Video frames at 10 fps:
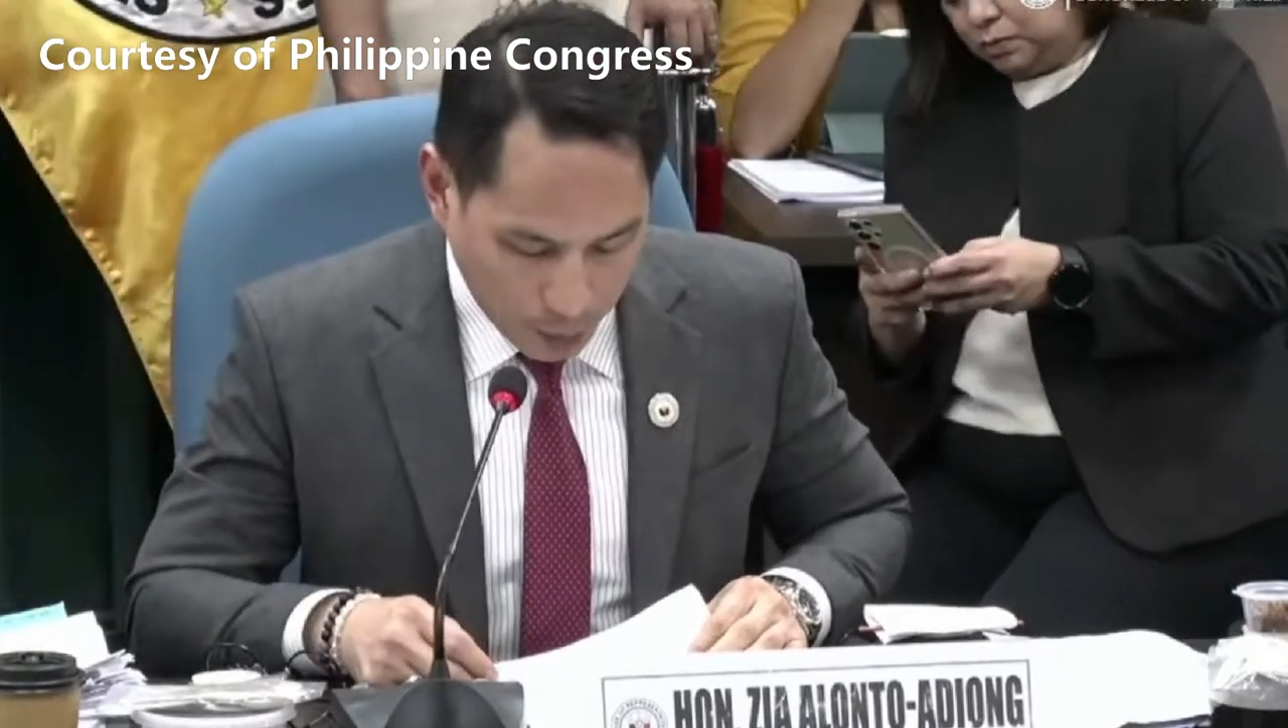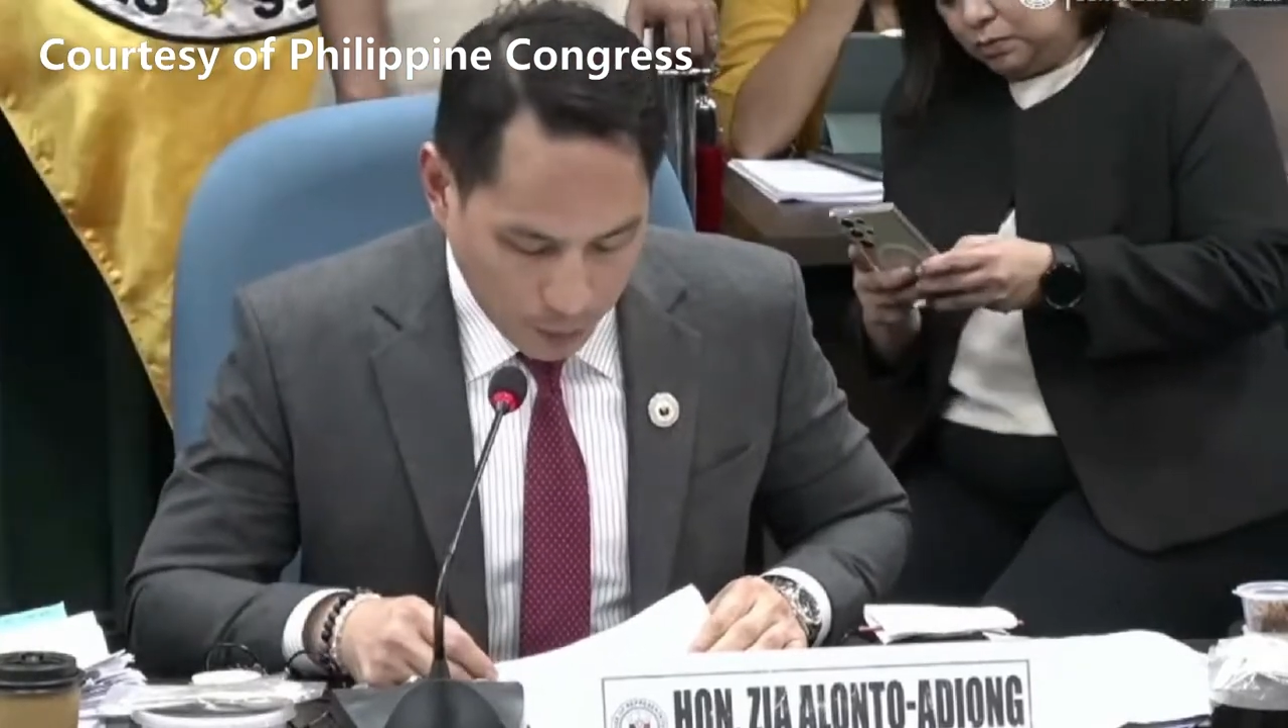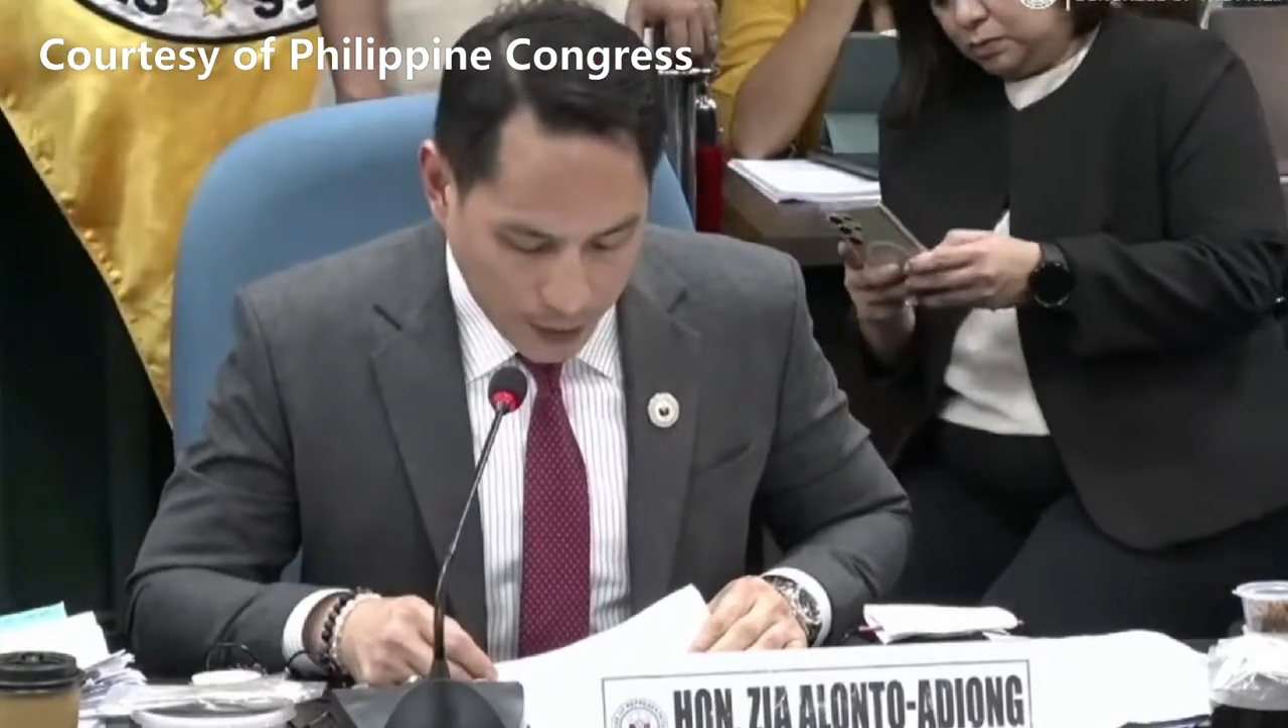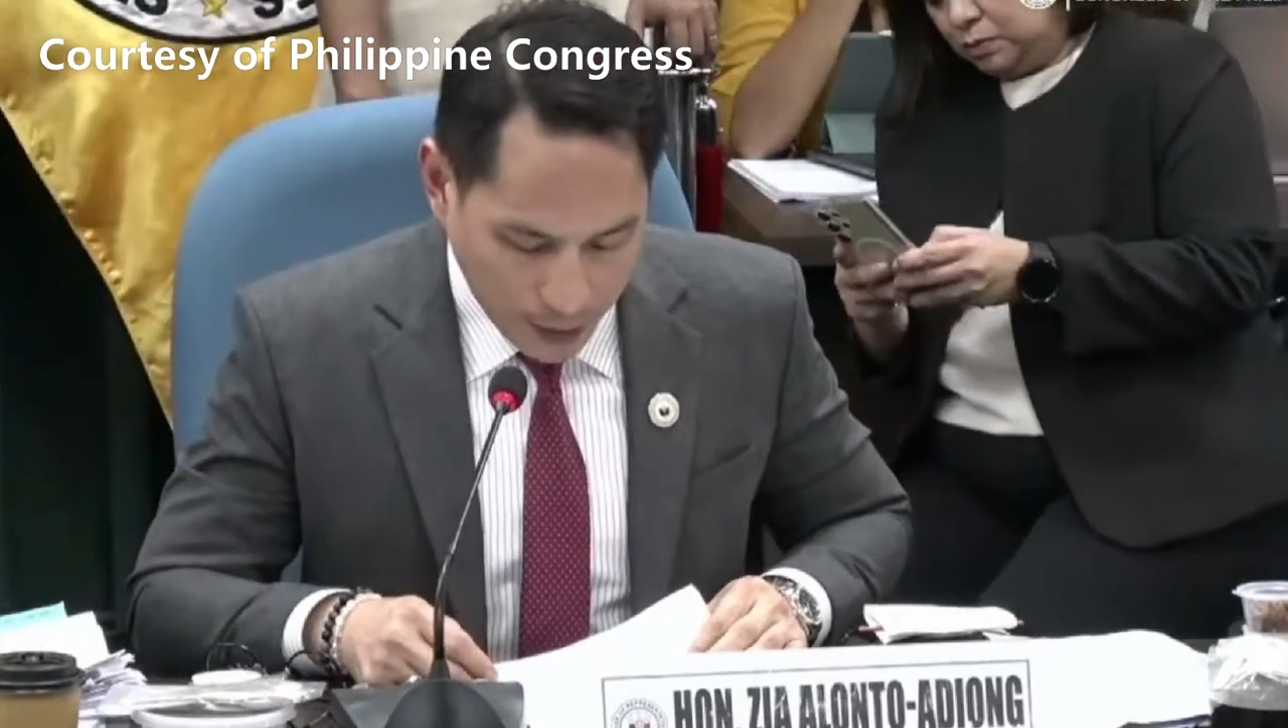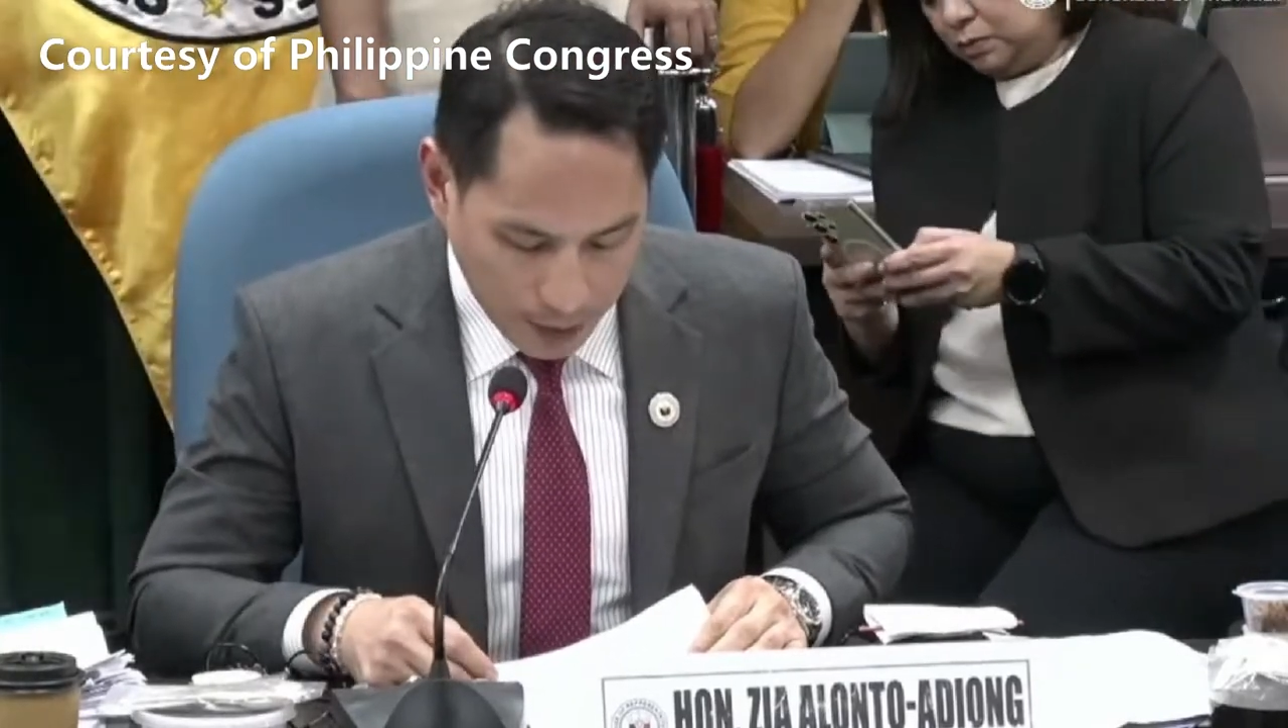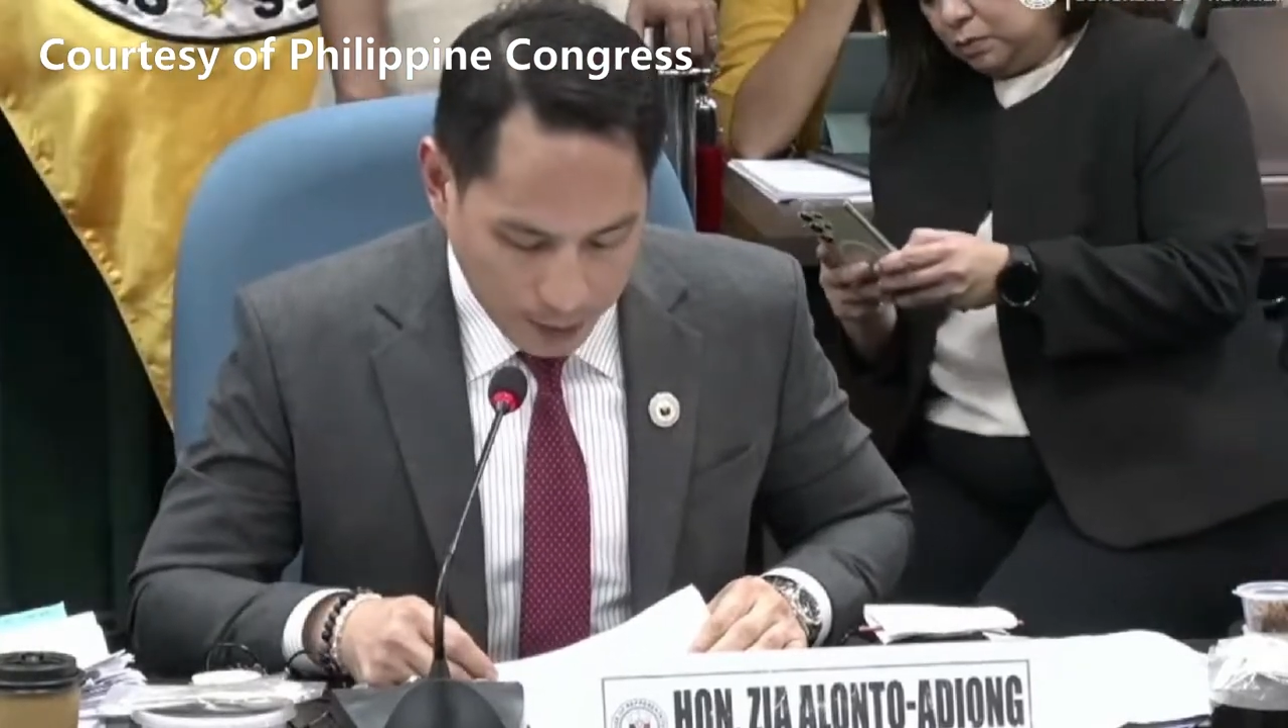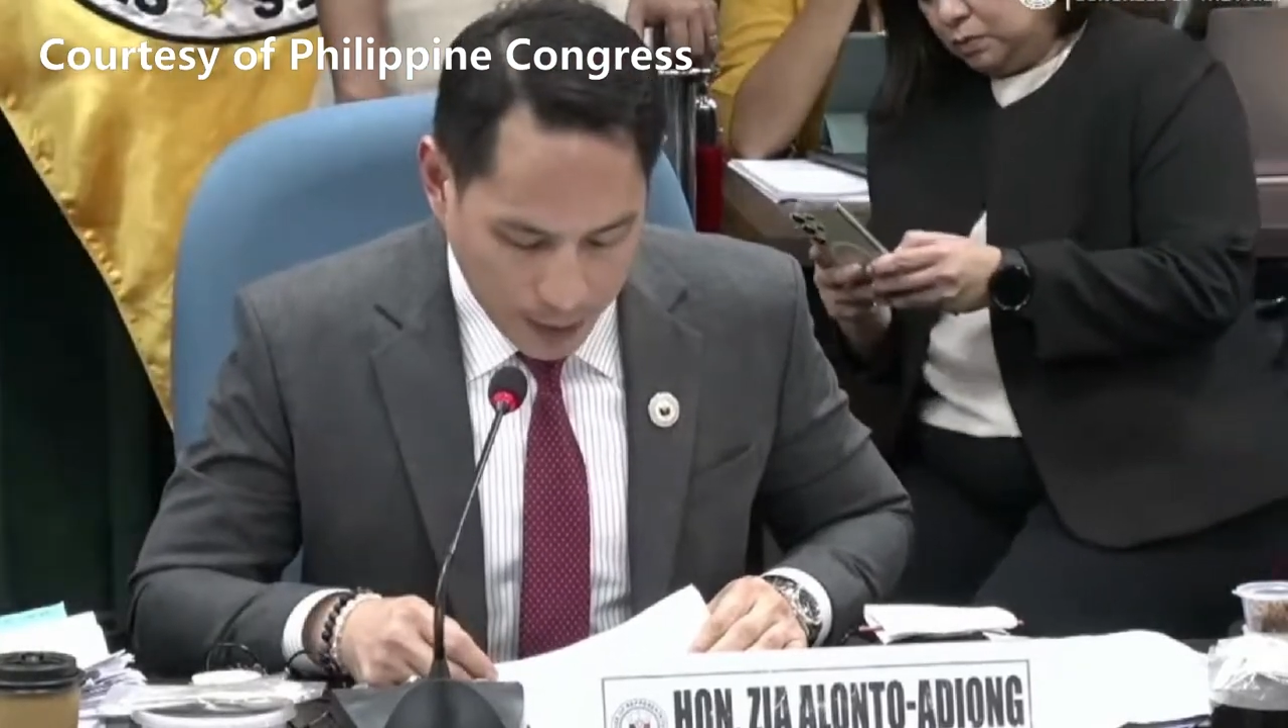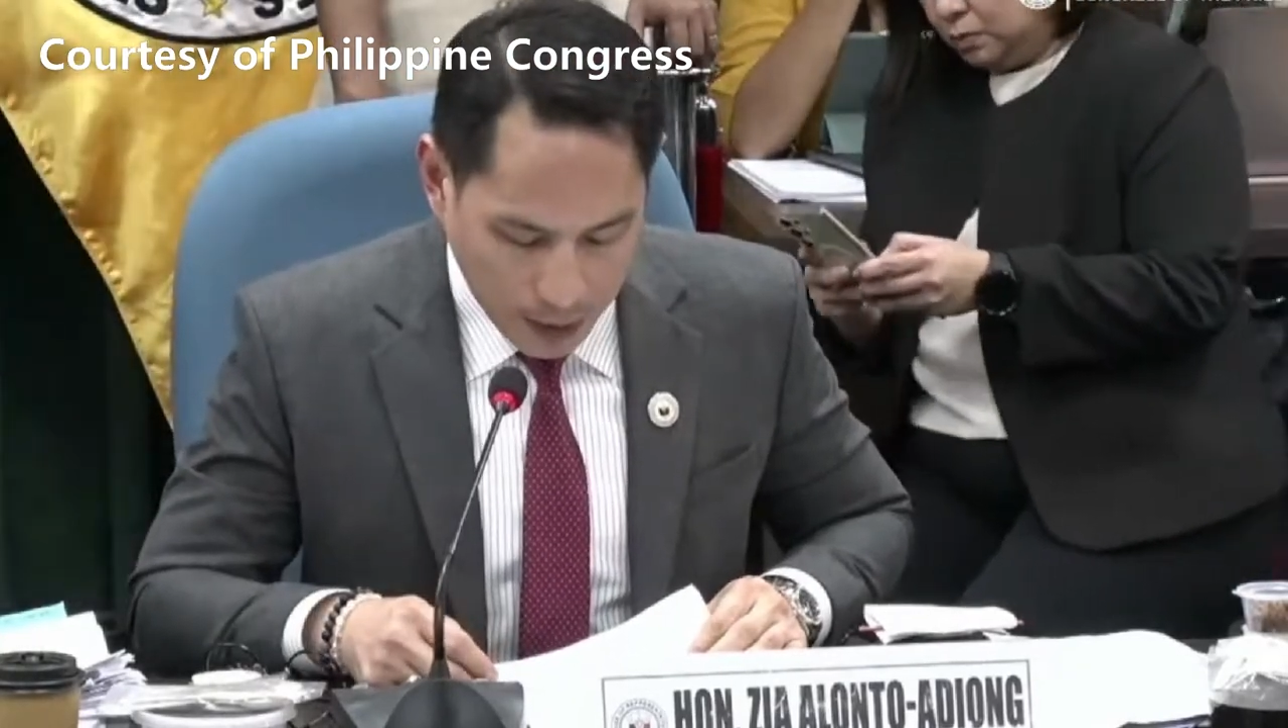provided